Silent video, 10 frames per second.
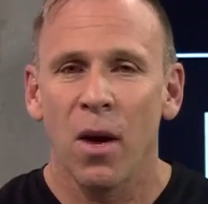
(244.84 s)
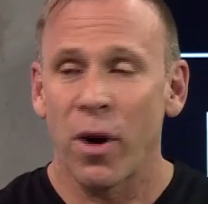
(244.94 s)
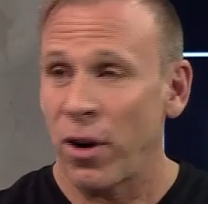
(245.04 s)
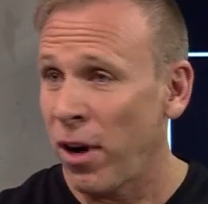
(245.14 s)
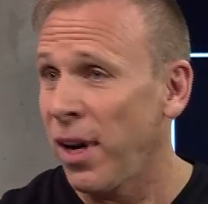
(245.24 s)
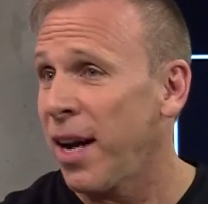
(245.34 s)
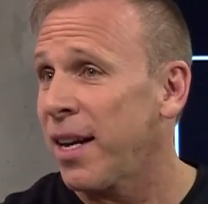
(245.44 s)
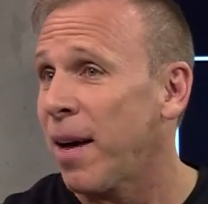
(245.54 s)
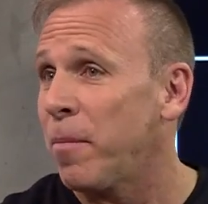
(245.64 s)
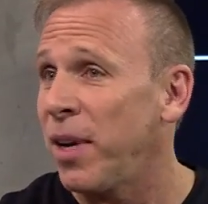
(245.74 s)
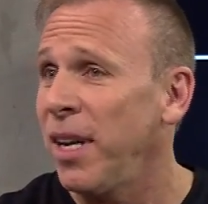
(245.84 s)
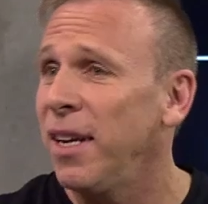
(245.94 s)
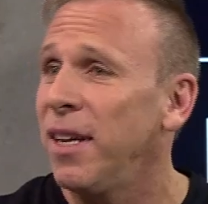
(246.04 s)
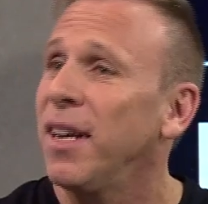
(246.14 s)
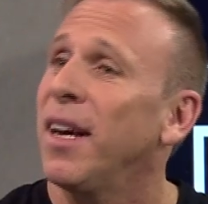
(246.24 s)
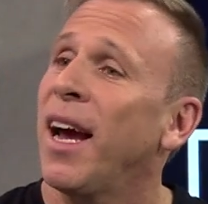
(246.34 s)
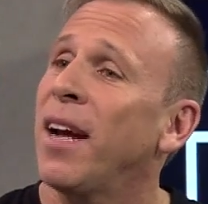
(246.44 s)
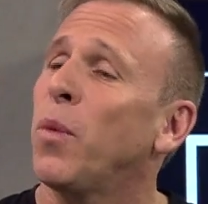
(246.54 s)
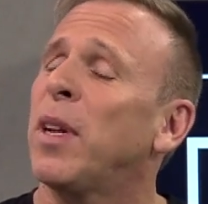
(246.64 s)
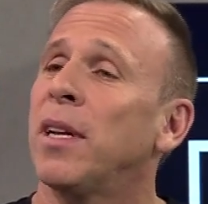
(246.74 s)
we're an online company,
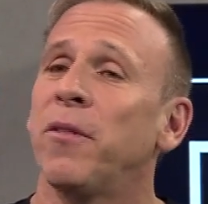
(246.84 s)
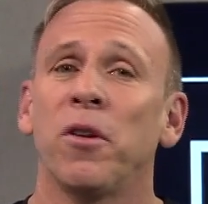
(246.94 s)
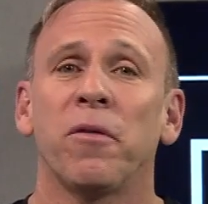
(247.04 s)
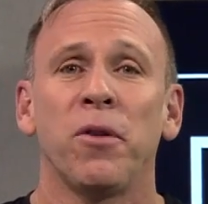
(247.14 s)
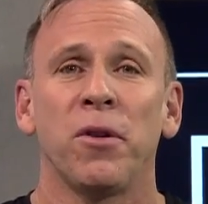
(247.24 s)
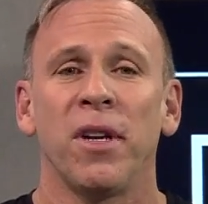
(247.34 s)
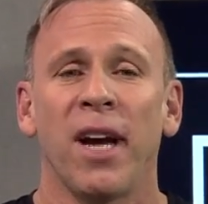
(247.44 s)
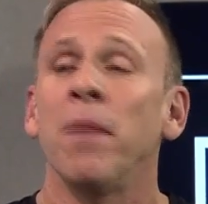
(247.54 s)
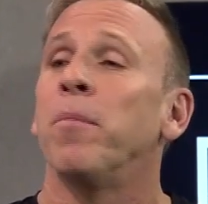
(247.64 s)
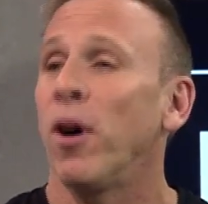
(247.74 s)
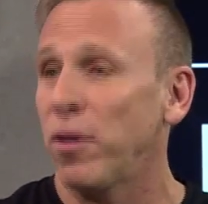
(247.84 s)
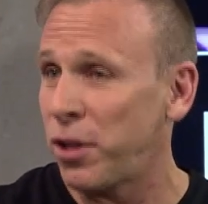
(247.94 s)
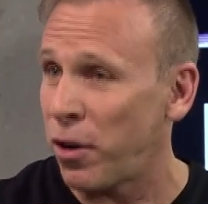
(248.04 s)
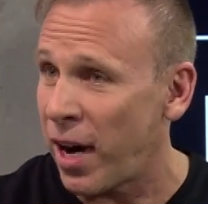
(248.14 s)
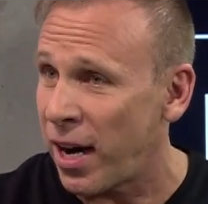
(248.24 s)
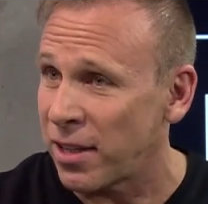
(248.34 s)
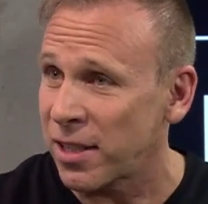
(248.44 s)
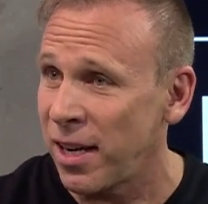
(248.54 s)
and we deliver your food in bulk to your house.